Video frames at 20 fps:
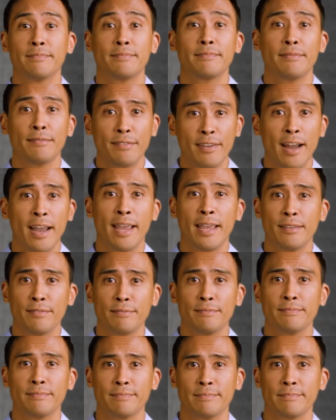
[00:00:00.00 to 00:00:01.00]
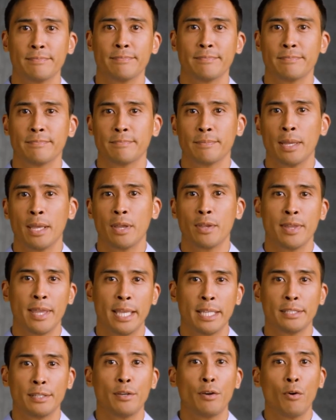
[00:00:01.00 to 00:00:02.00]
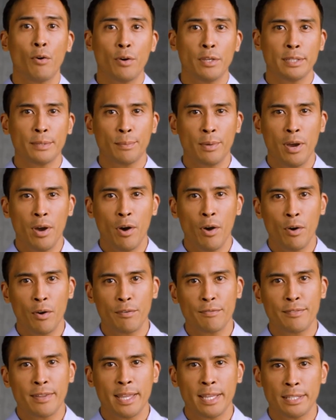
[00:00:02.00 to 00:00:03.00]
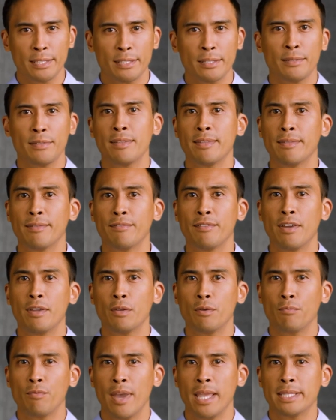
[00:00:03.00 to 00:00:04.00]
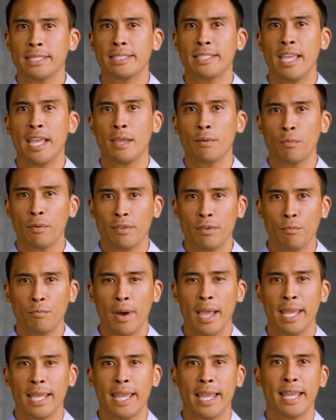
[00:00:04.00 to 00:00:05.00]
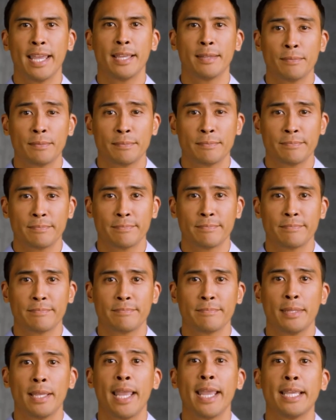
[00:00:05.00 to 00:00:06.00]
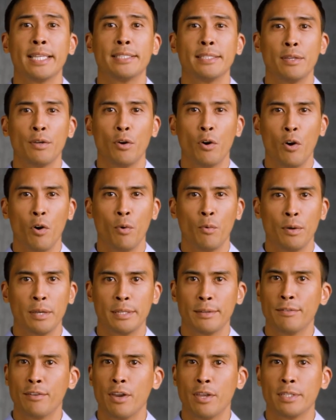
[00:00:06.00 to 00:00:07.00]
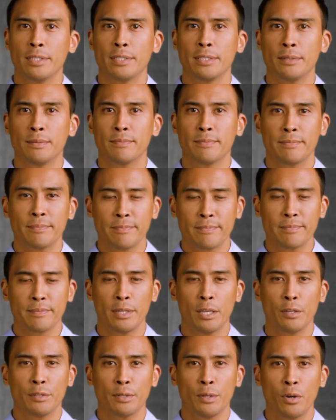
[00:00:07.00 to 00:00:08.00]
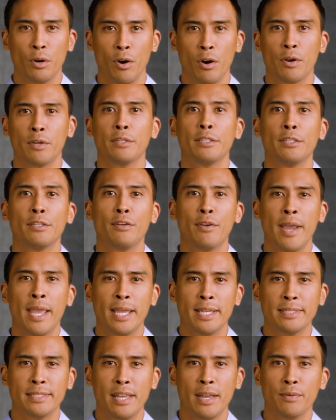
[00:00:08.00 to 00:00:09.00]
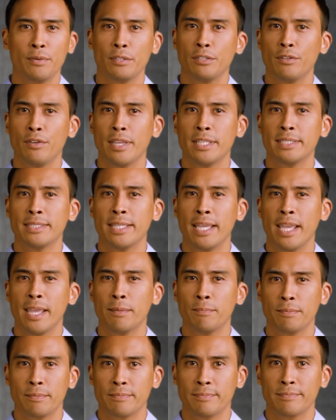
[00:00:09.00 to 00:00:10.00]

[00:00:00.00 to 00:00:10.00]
5. Clear each course when all are finished, from the right side with the right hand. Ladies are always first. Use a large tray atop a tray stand.